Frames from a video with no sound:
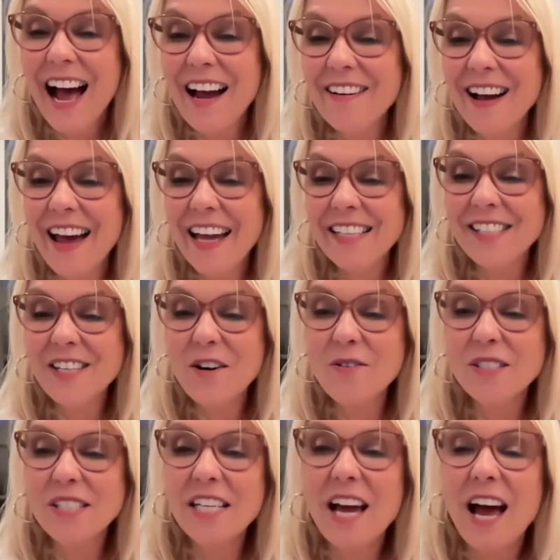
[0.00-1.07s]
All right. So,
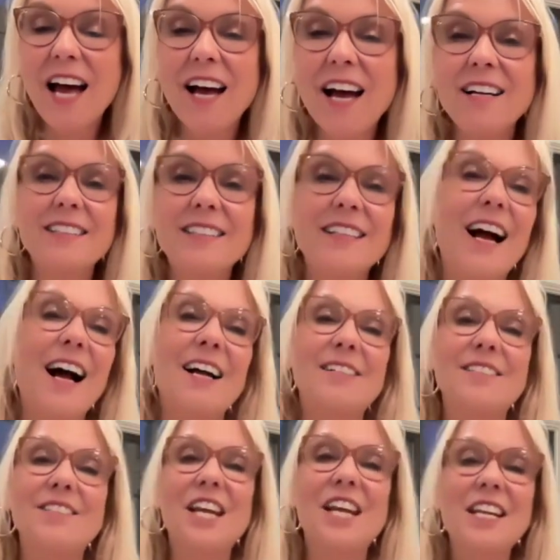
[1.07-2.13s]
uh, uh,
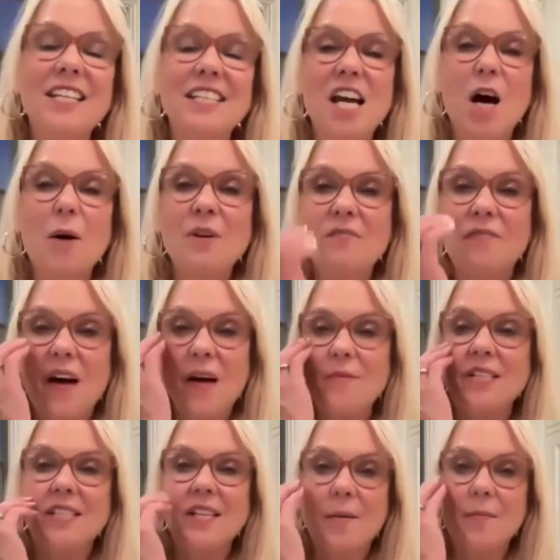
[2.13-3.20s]
Jeni, tell me if I
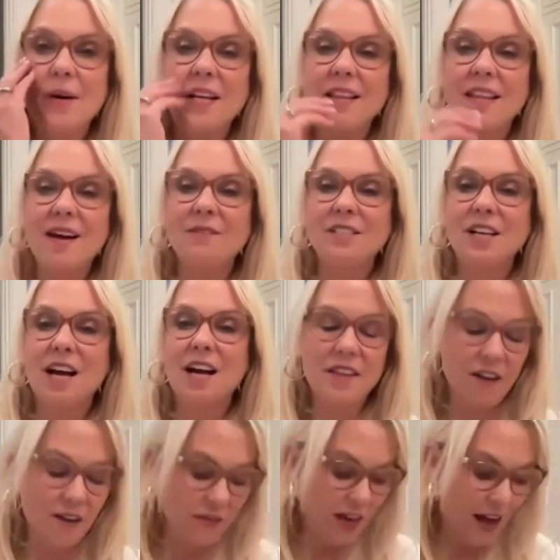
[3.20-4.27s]
missed somebody that was on
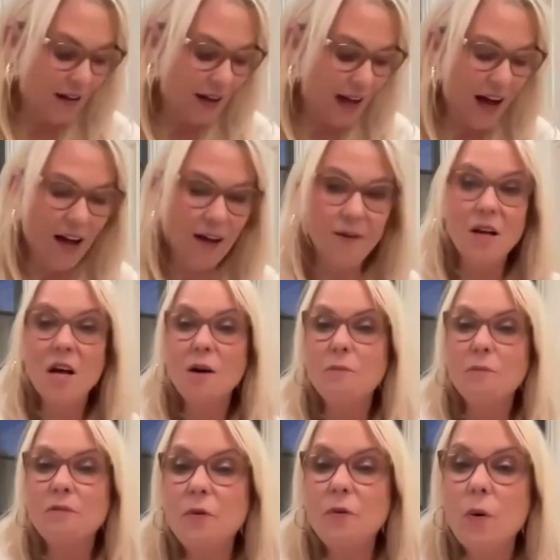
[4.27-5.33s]
there that uh,
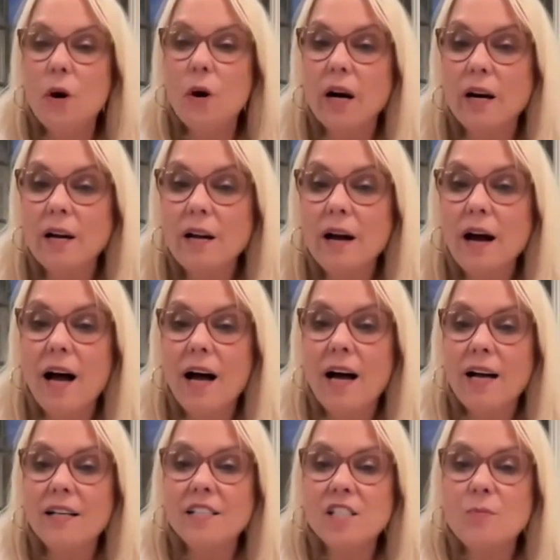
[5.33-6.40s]
before
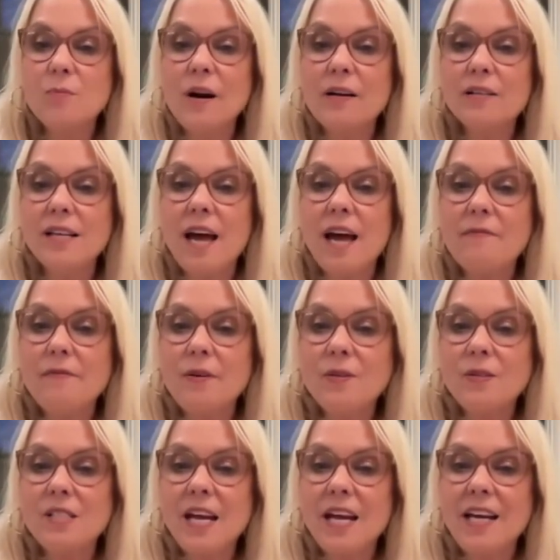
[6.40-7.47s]
uh, Tamara's iPhone
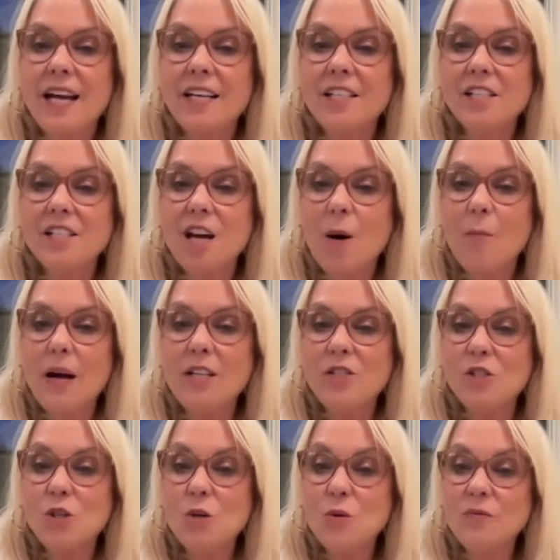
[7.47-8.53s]
saying, I just got my
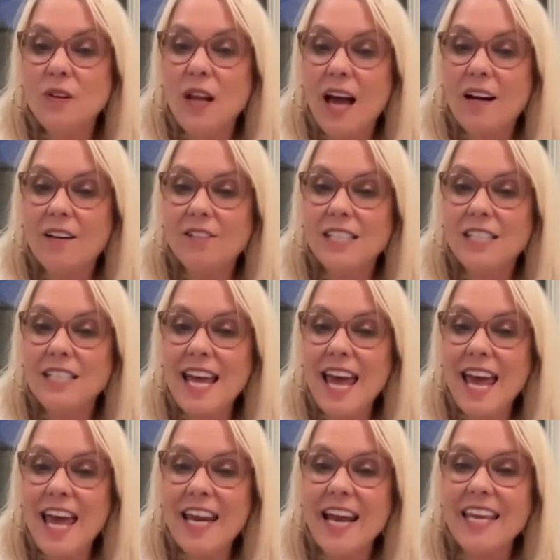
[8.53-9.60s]
June flyer
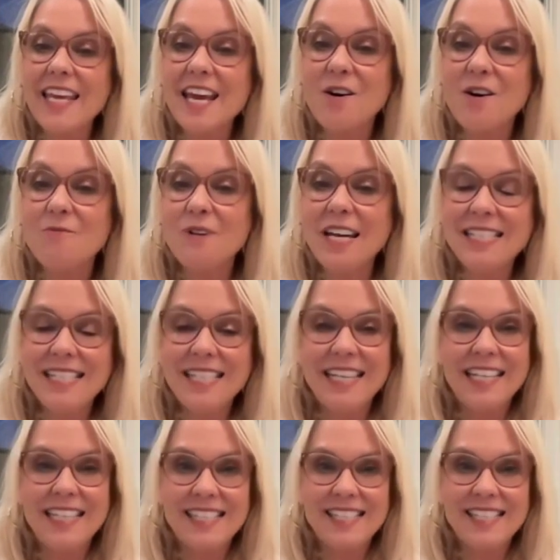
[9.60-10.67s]
today and I can't wait to get
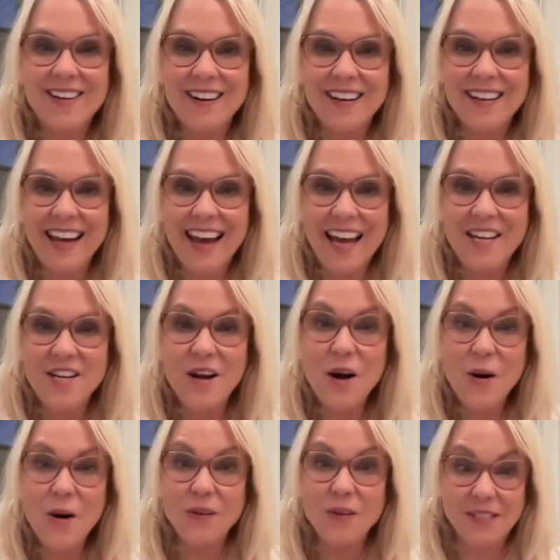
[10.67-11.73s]
it started. I
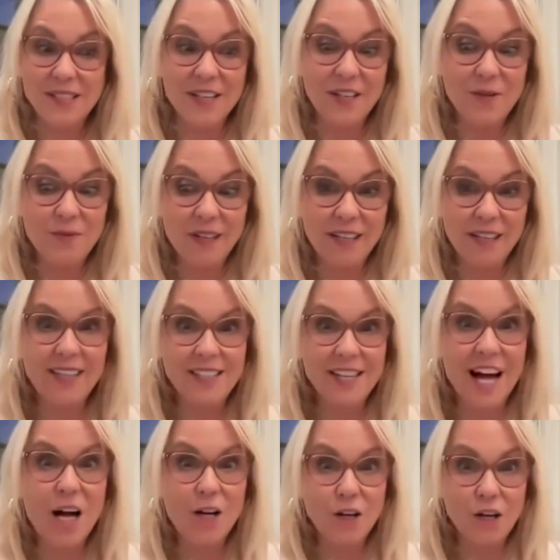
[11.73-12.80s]
know it's a good one. It's
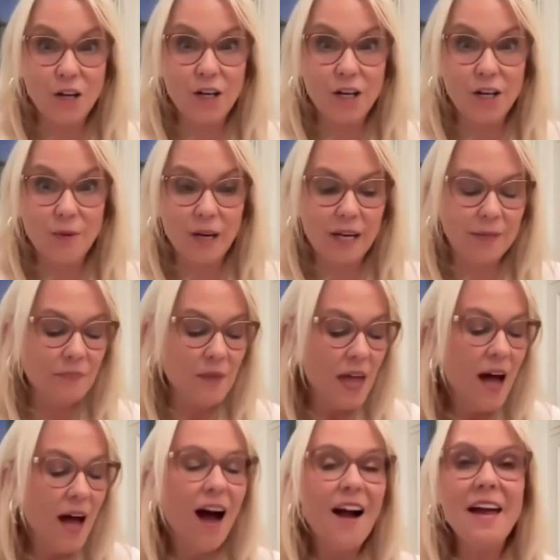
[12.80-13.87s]
a good one.
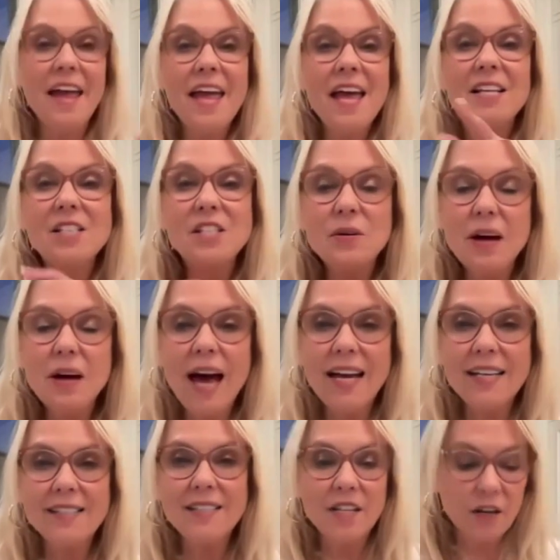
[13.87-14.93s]
All right. So,
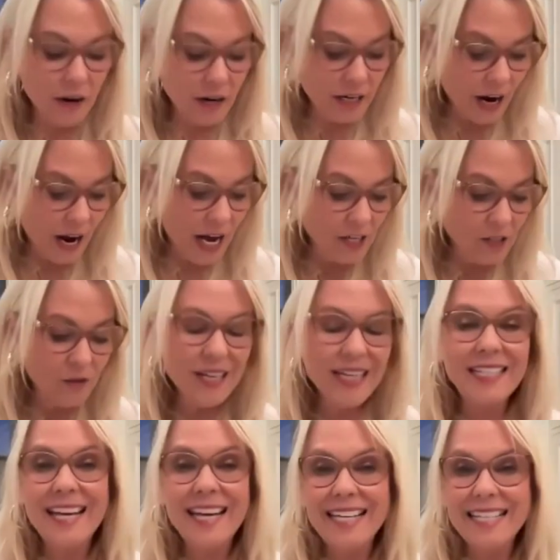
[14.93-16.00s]
guys, there are
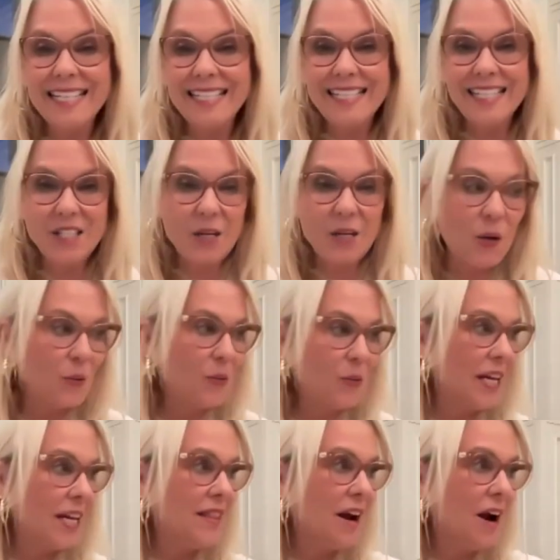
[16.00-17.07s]
196 holes
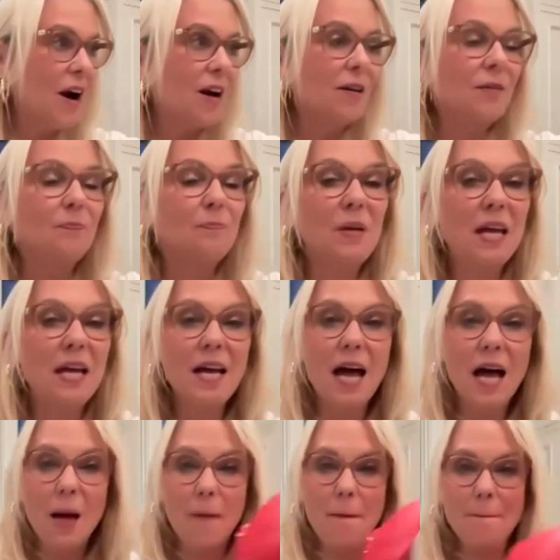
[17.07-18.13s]
in our big
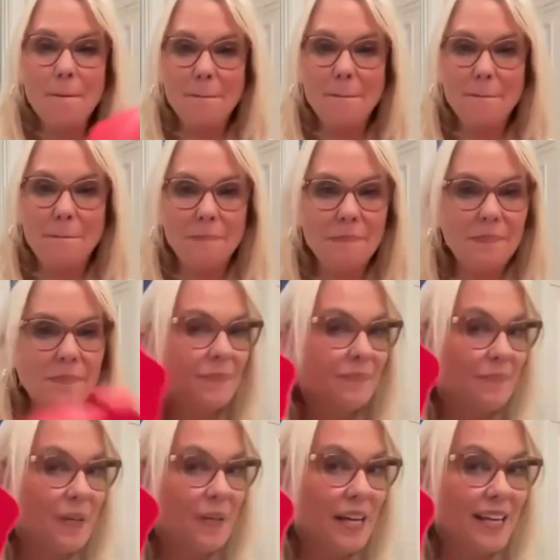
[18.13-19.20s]

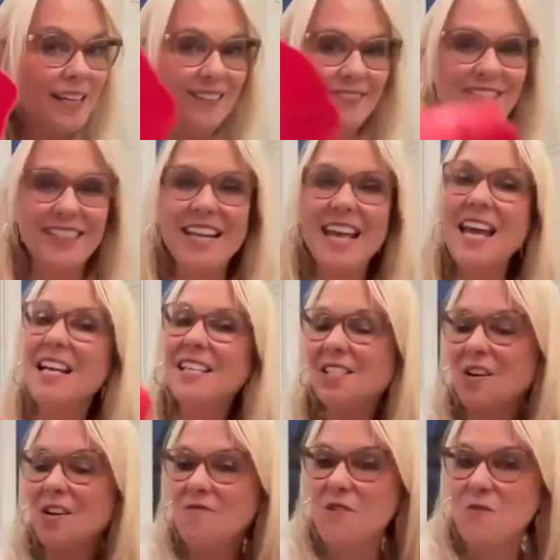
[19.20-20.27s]
big one. So
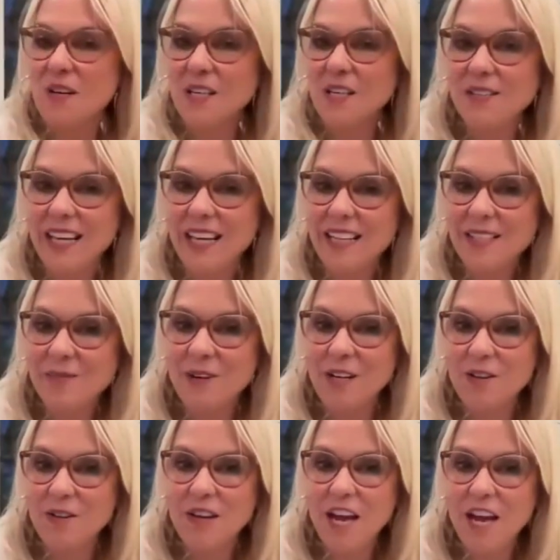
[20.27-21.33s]
if you want to use that as one of
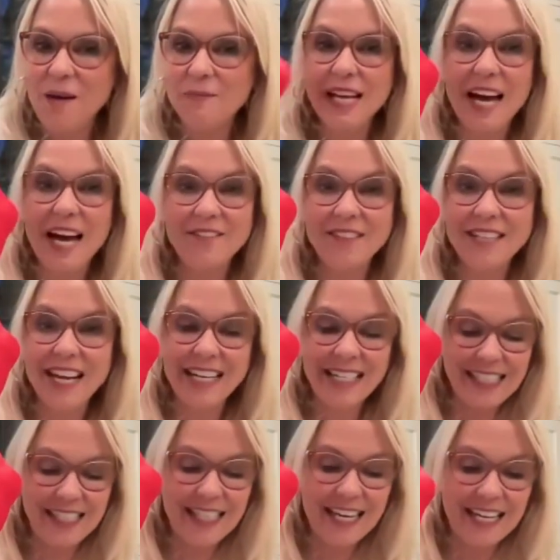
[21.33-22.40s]
your games,
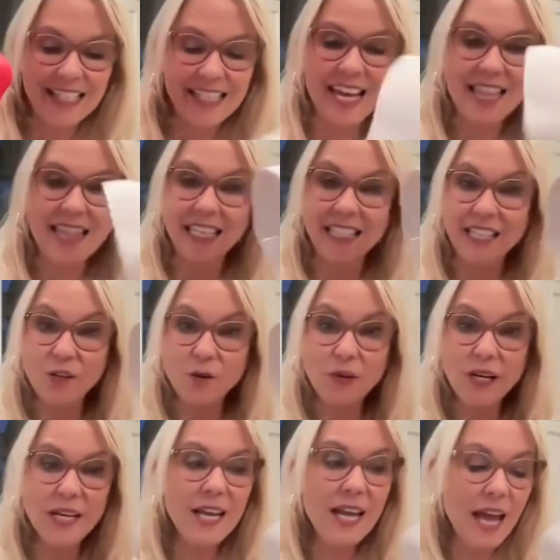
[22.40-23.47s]
196. And the little
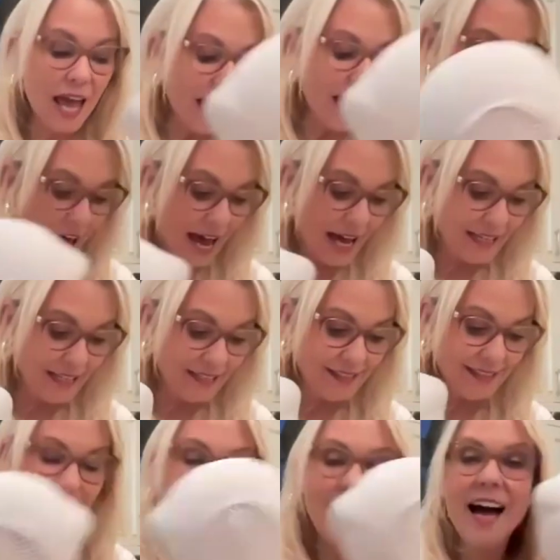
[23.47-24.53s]
one has
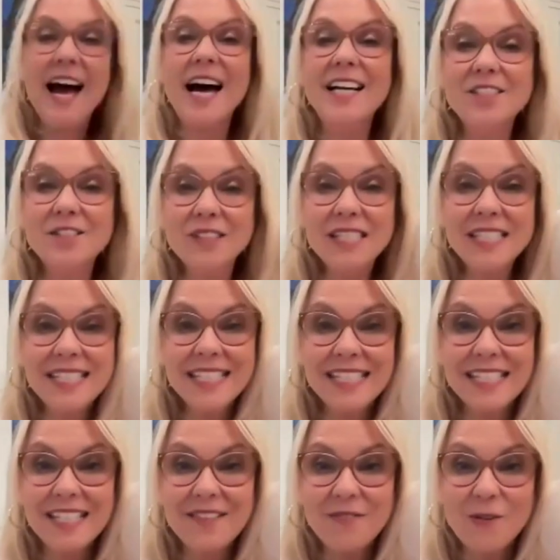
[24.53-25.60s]

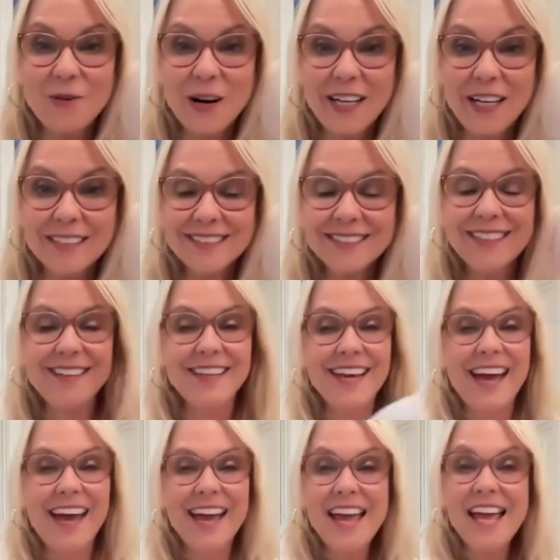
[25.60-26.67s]
164.
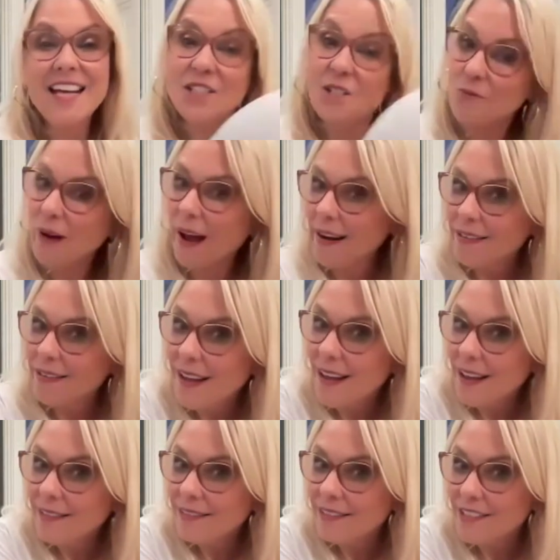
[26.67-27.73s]
Okay. So write it
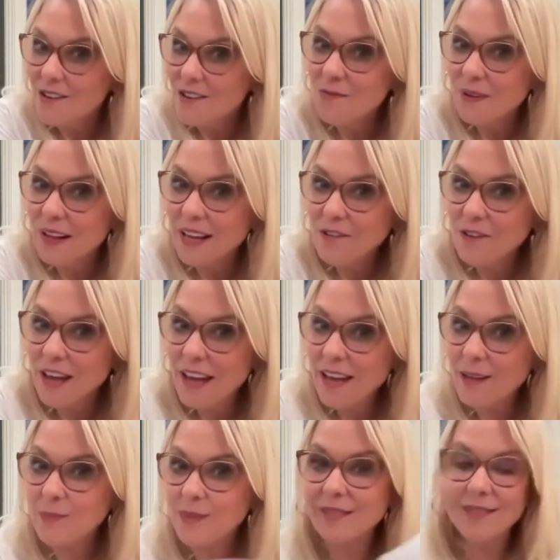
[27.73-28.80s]
down so you can play your
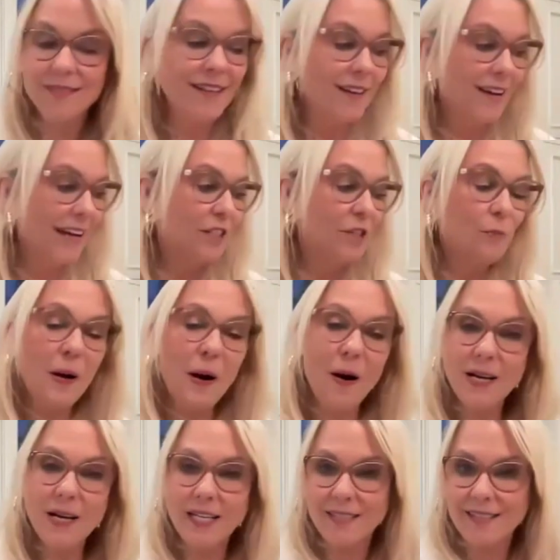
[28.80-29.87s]
games at your
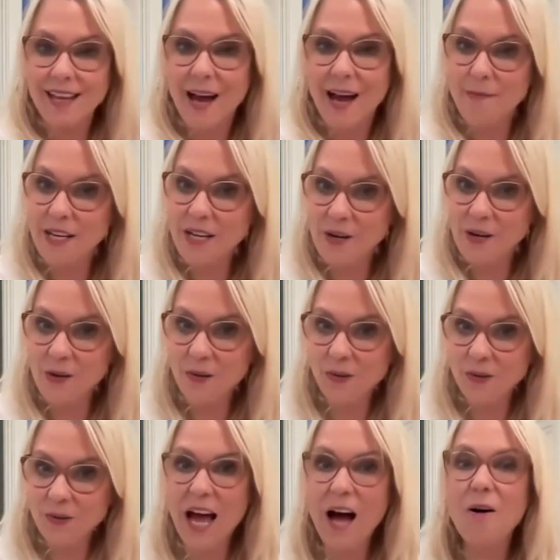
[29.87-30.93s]
parties. How many
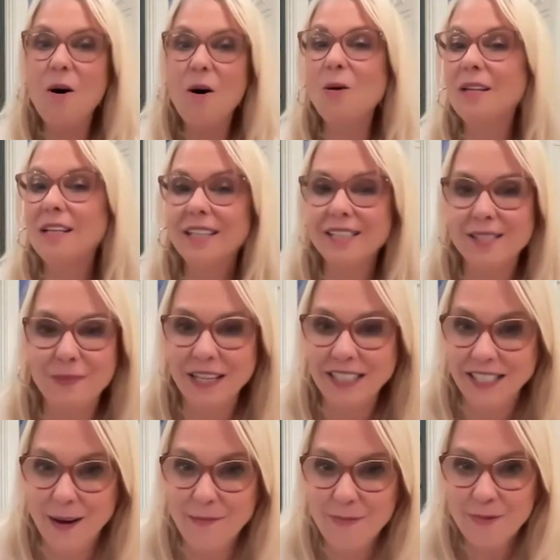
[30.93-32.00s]
holes? How holy is my
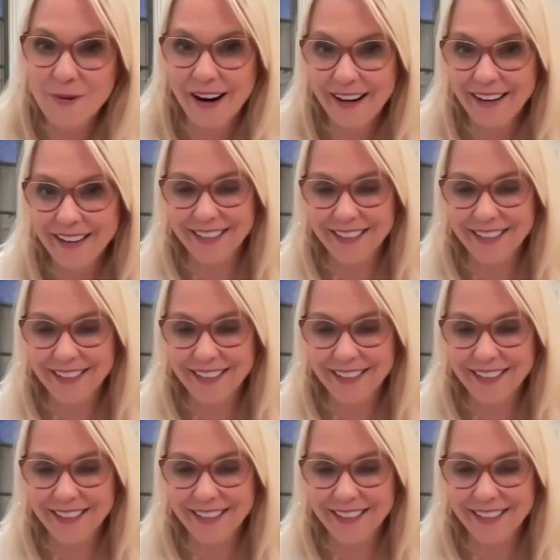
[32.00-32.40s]
Tupperware?